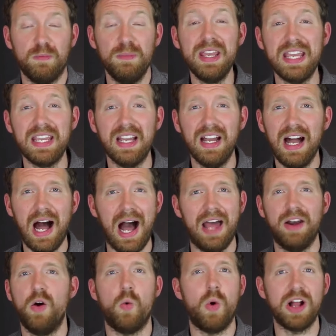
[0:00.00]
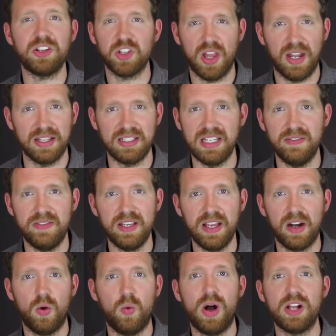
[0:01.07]
for me, I don't watch a lot of
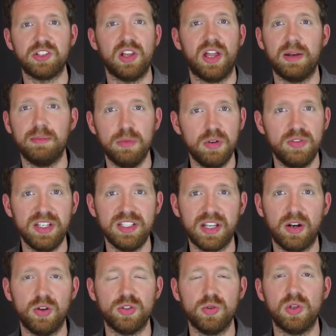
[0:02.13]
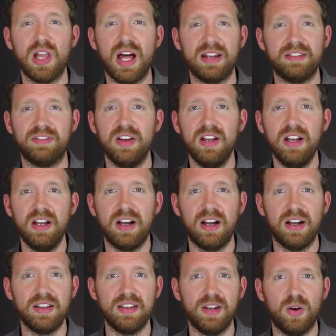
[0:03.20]
TV. I don't watch a lot of movies. I don't do a lot of,
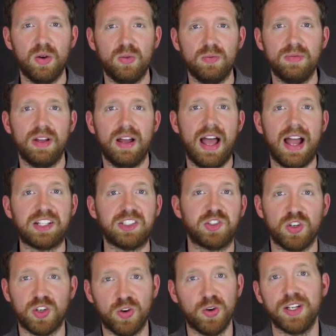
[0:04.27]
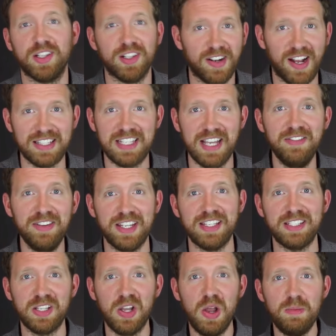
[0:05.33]
uh, you know, extracurricular
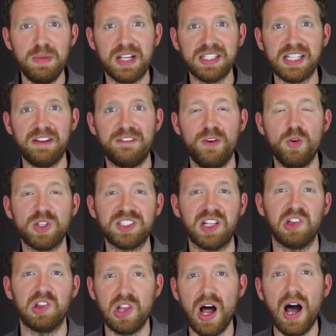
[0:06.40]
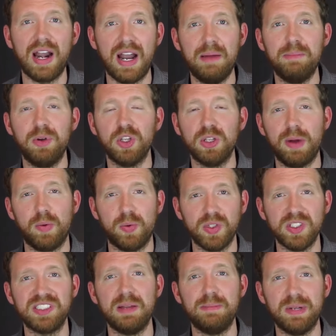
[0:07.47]
activities because I focus a lot on building my
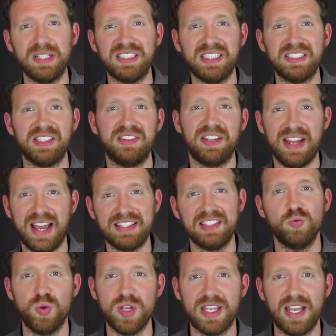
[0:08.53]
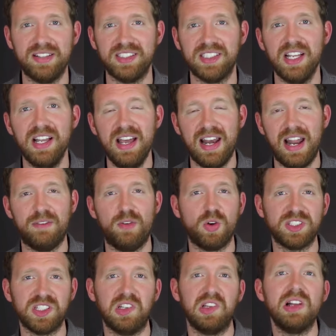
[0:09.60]
real estate business in the nights and weekends, and I
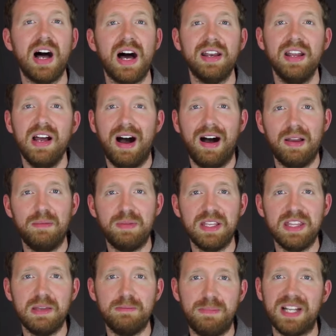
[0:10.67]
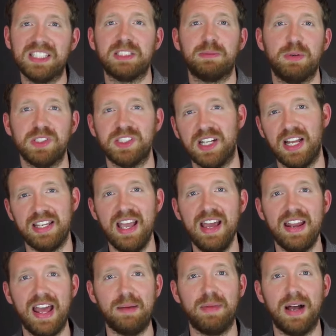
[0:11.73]
focus a lot on being the best person I
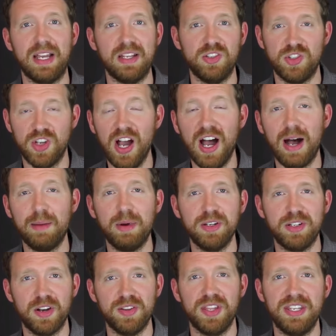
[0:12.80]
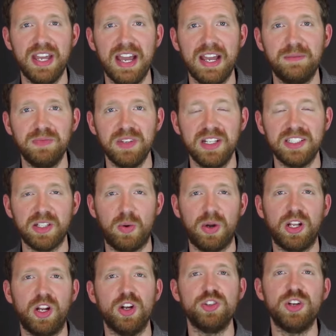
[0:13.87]
can at my job during the day. So
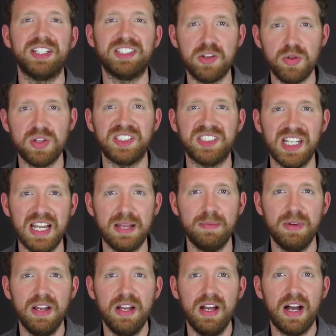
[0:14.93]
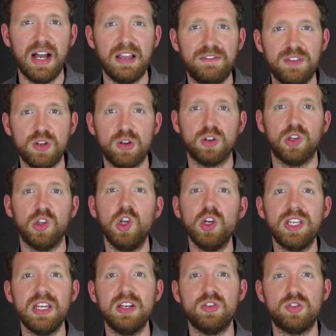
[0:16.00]
I want to encourage you guys to do the same. Uh, if you're
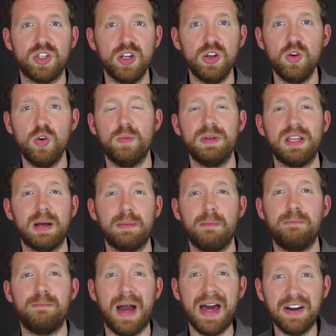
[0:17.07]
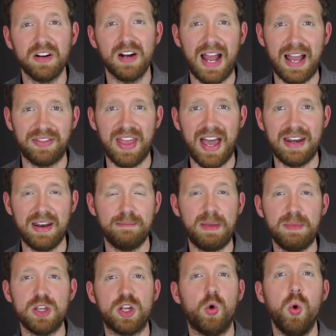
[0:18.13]
looking to become better at that
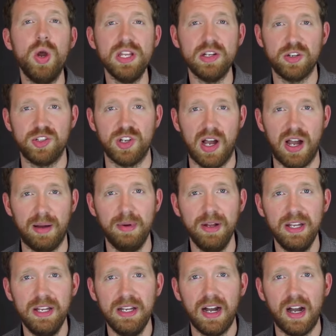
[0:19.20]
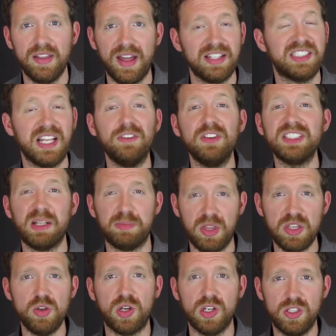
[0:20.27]
and maybe quit your job, uh, that is definitely
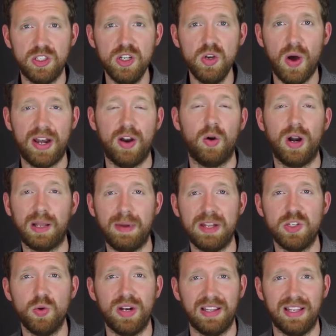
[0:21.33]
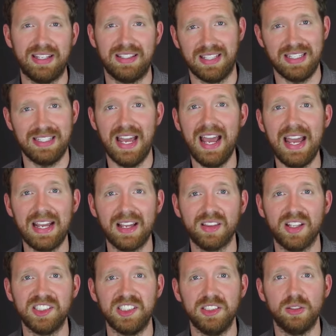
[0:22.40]
something you can do. I don't recommend doing it like today
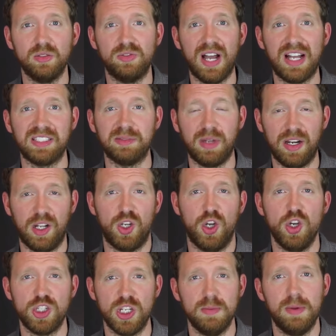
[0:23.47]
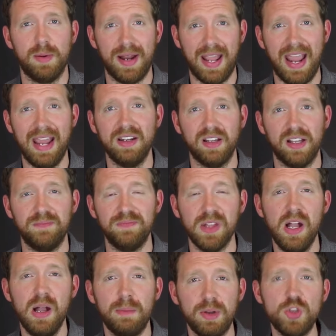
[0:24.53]
unless you've got some kind of cushion to be able to handle
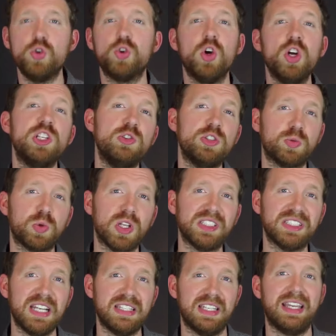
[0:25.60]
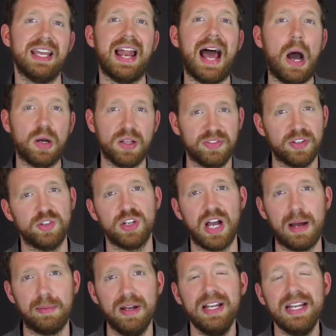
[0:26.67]
it, but you could use real estate to get out of your
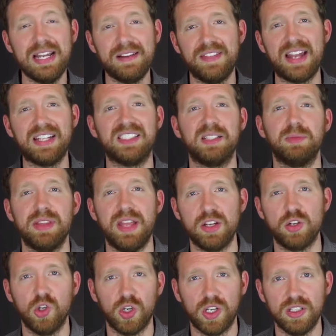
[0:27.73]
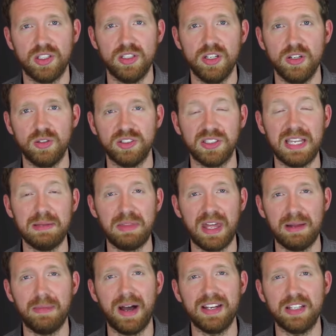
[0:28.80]
job if that is something that you're looking to do. So
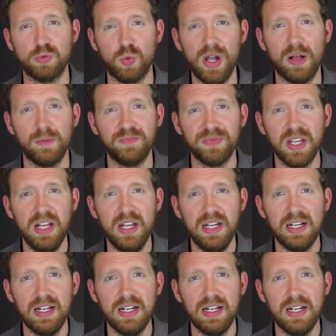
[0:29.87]
keep that in mind as well.